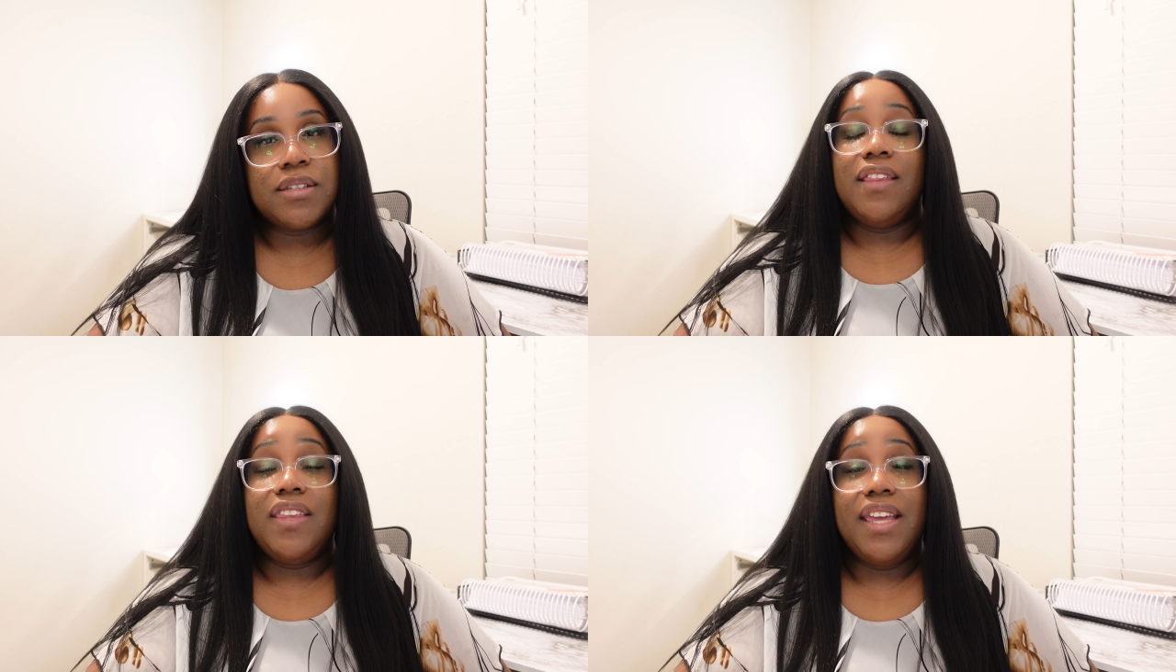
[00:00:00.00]

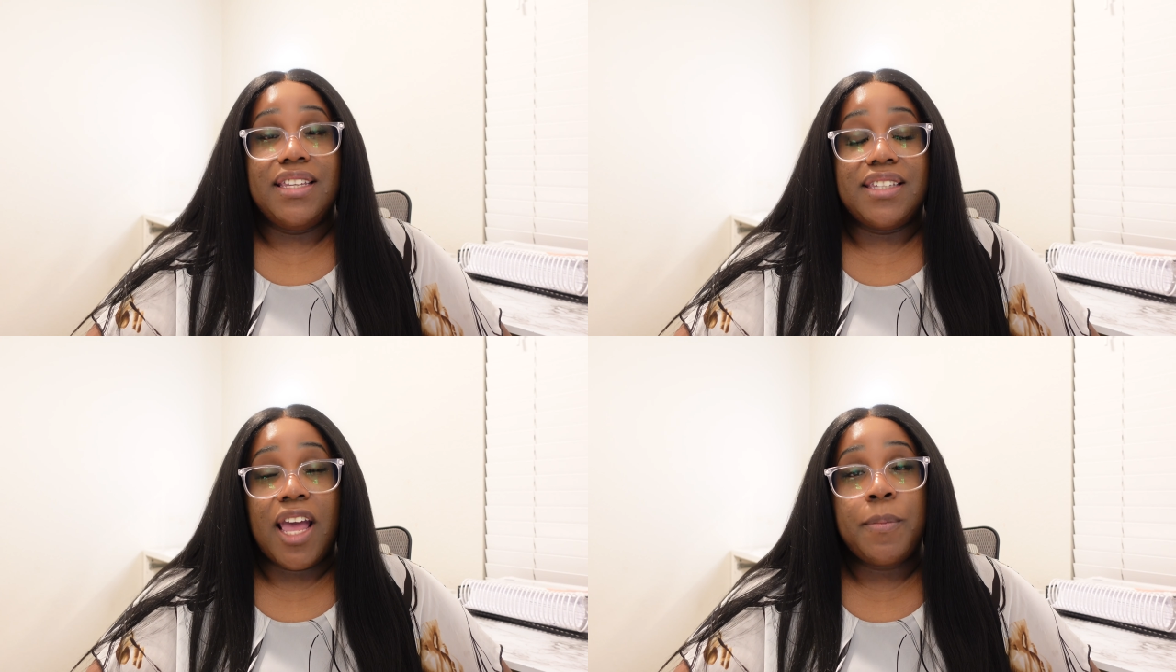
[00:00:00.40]
The
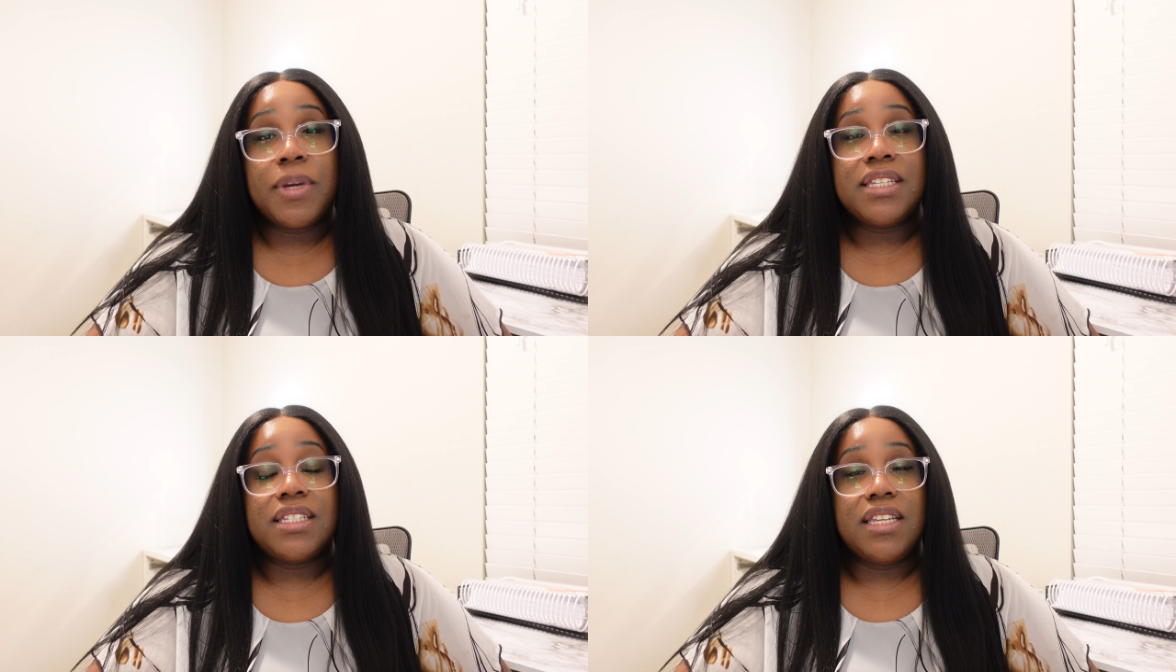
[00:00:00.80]
exam
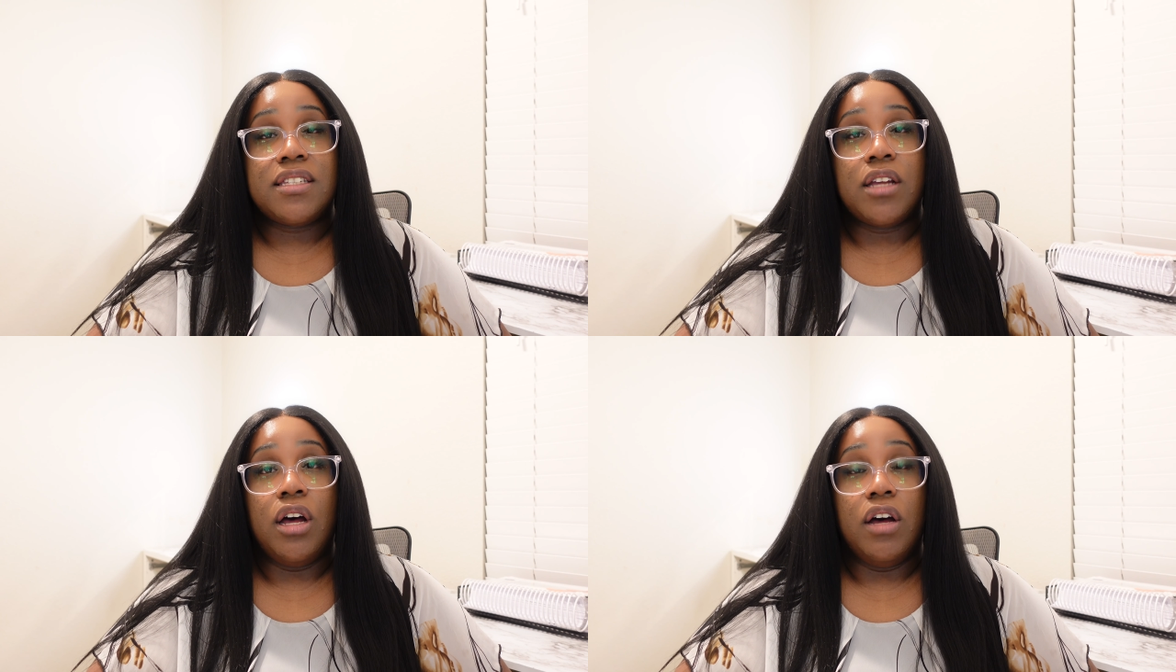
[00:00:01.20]
consists
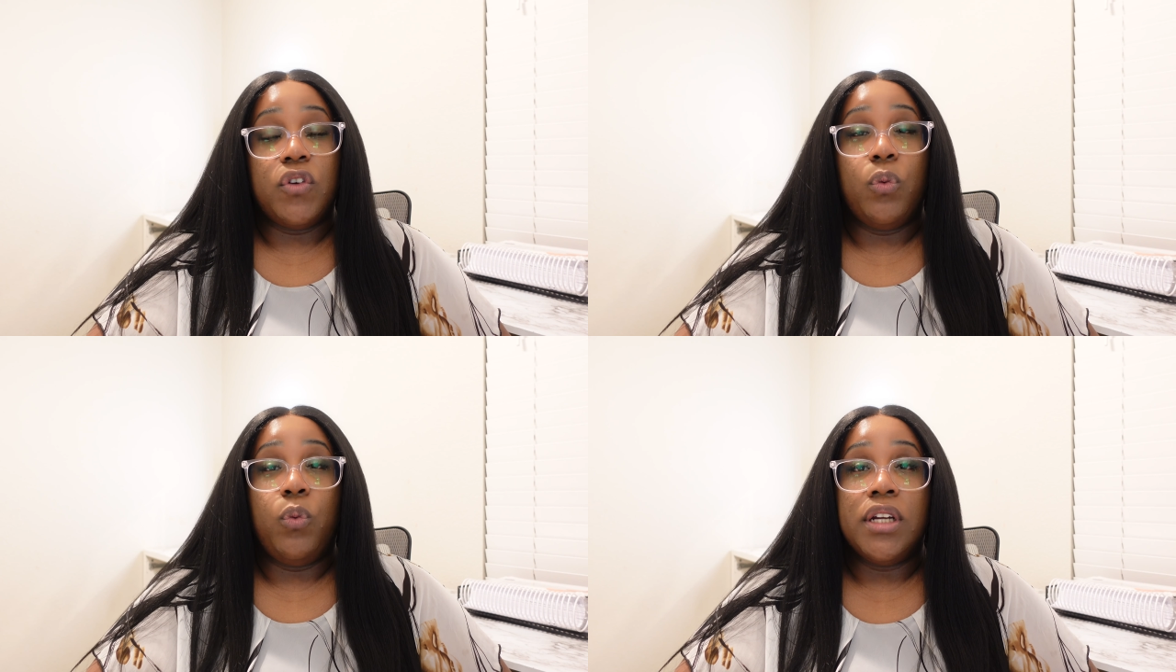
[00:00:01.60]
of
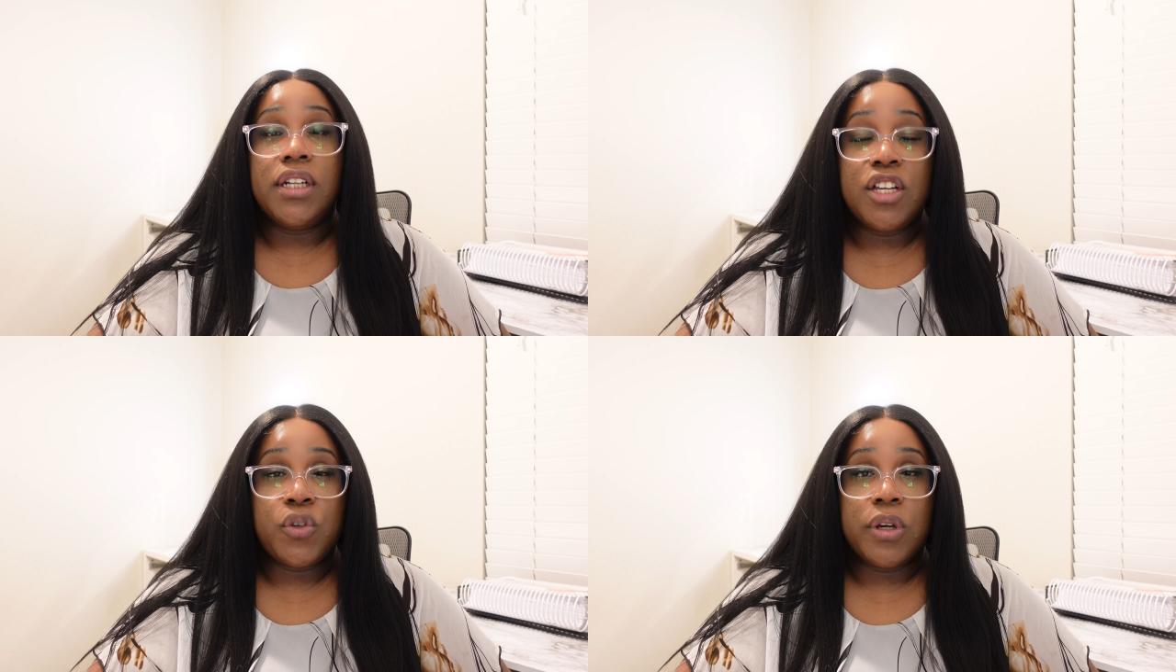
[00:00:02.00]

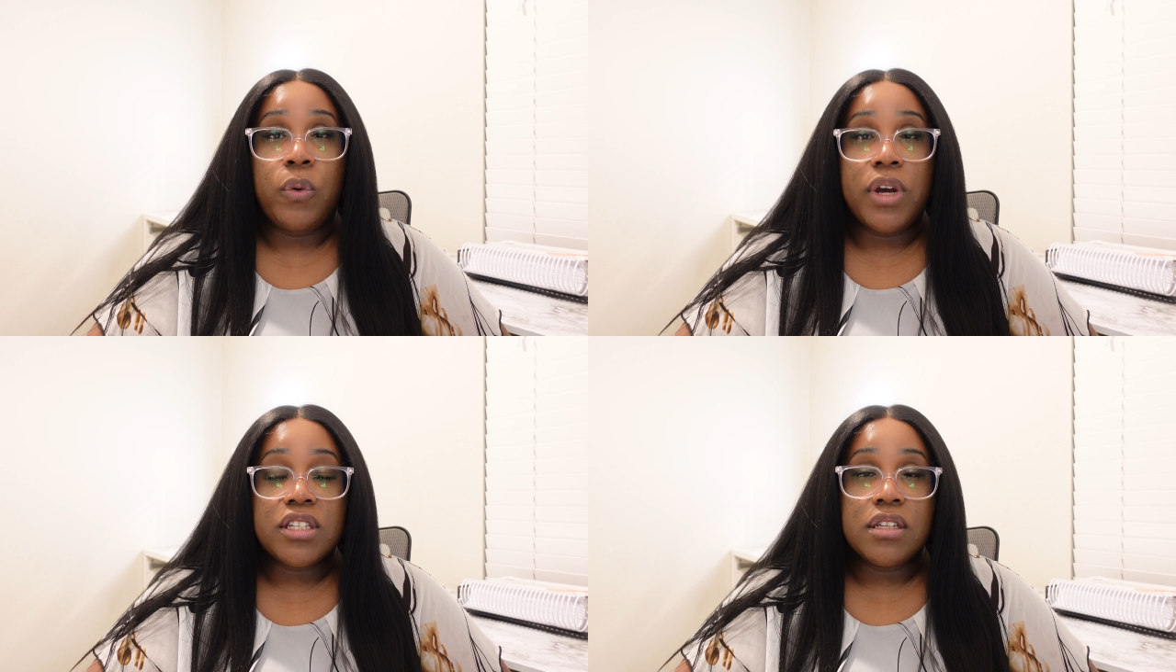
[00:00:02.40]
100
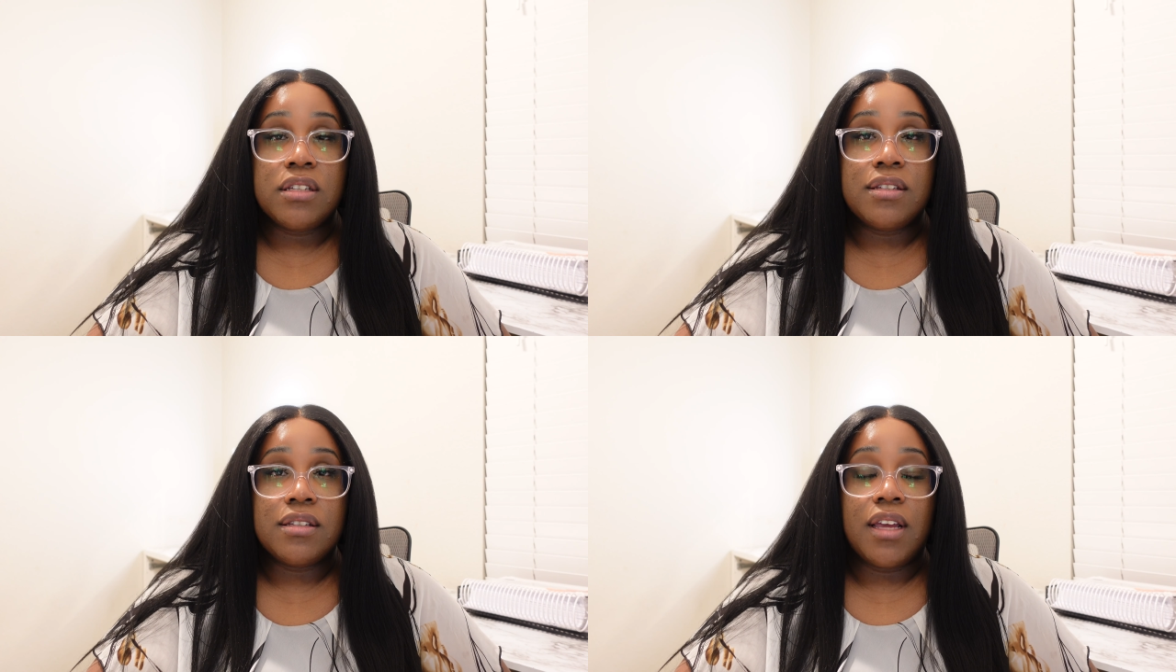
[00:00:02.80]

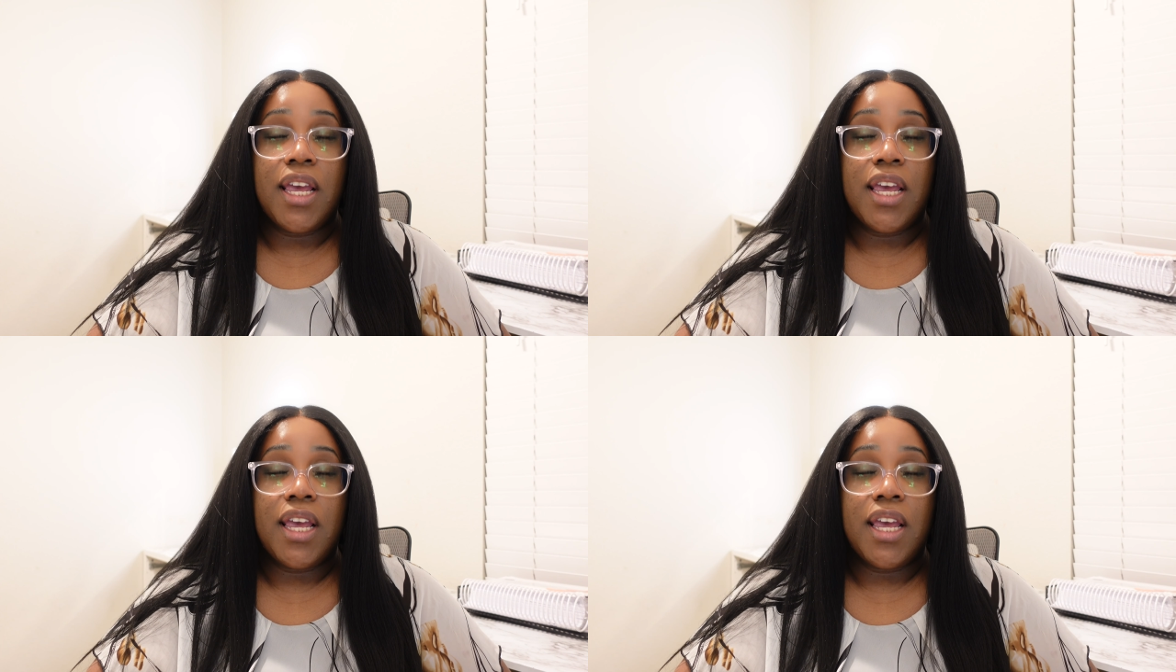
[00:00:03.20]
questions